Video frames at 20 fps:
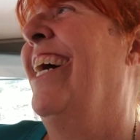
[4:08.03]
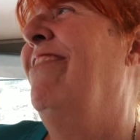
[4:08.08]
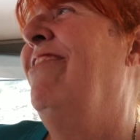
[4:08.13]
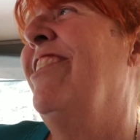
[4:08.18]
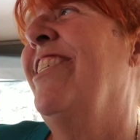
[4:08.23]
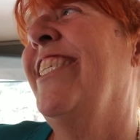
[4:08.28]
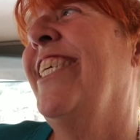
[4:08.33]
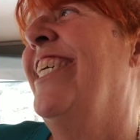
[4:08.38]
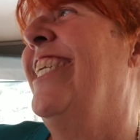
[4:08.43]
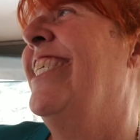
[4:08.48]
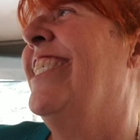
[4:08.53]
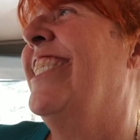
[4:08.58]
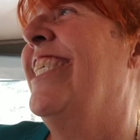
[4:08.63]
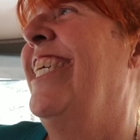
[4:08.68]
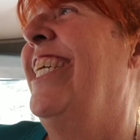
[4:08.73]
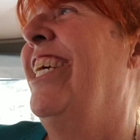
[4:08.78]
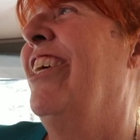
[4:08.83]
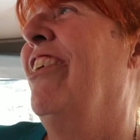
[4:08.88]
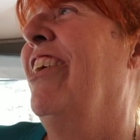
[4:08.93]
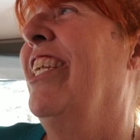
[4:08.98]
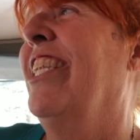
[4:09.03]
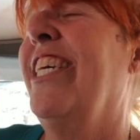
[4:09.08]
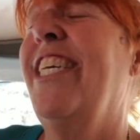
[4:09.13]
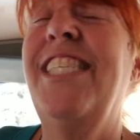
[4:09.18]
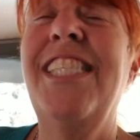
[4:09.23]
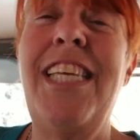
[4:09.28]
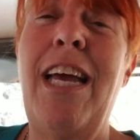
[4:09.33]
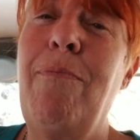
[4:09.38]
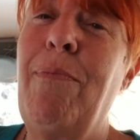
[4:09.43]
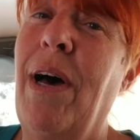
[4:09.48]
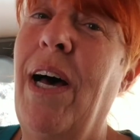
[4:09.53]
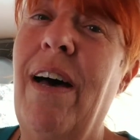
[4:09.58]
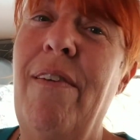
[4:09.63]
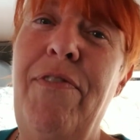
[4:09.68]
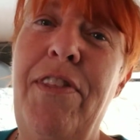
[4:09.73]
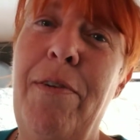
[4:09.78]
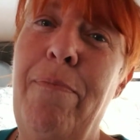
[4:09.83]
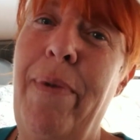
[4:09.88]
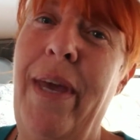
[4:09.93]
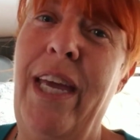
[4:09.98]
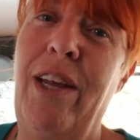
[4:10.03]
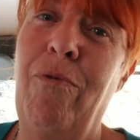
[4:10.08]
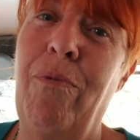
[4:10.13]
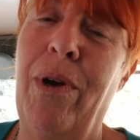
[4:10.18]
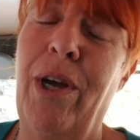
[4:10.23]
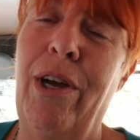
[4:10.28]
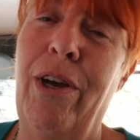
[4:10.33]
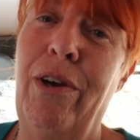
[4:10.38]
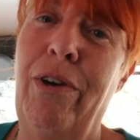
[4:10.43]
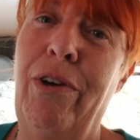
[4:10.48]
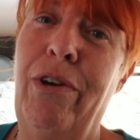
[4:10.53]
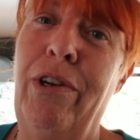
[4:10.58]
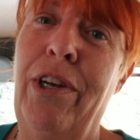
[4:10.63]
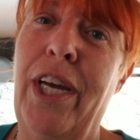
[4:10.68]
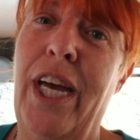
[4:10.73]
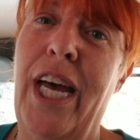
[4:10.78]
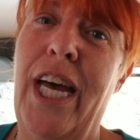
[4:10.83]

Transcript: I'm just going to sit here. At least I'm off the main road.